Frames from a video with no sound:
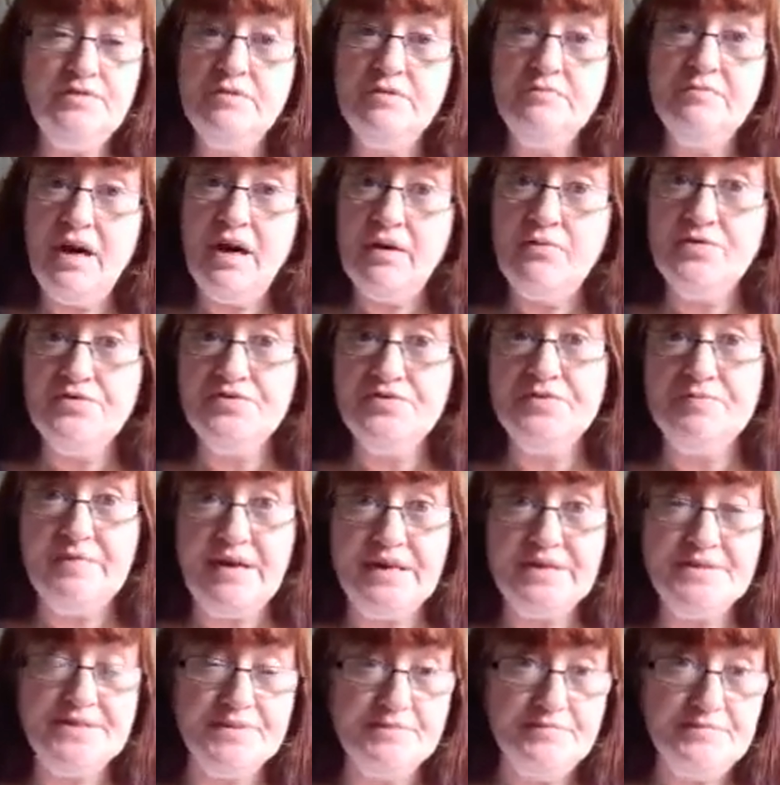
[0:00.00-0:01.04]
You might want to
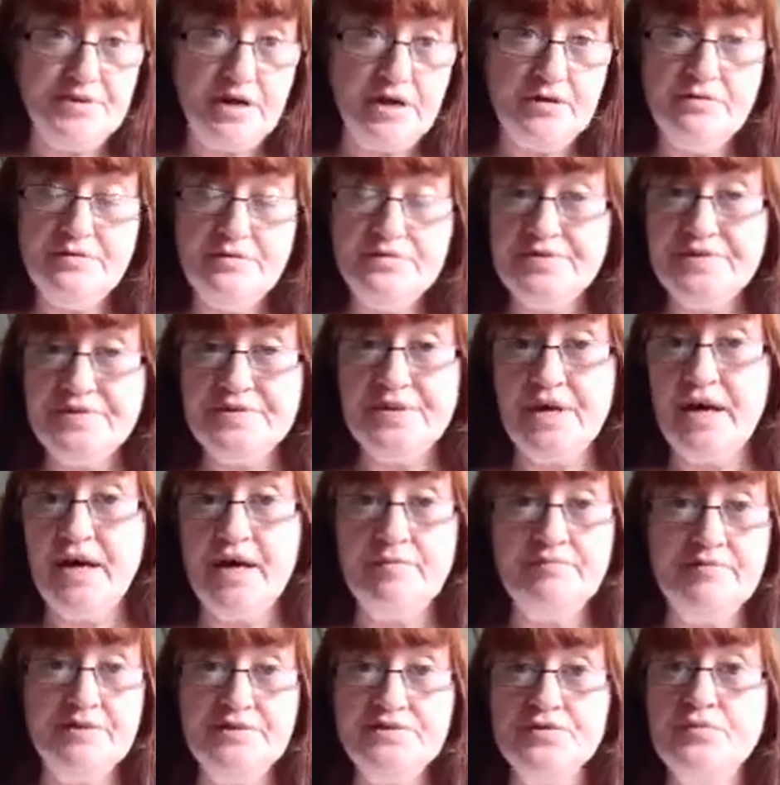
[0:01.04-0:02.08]
make some notes.
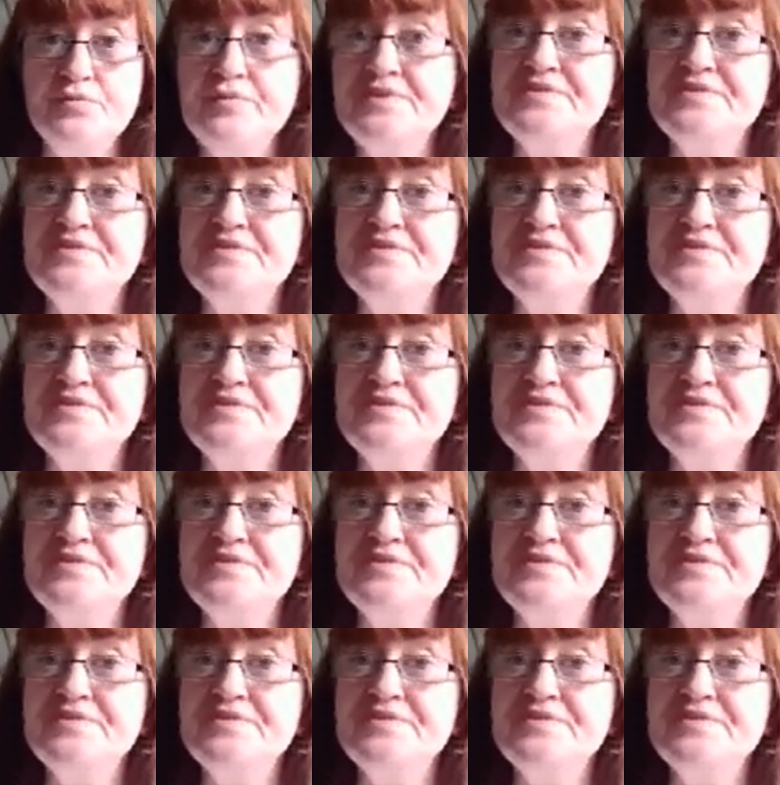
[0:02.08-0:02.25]
It's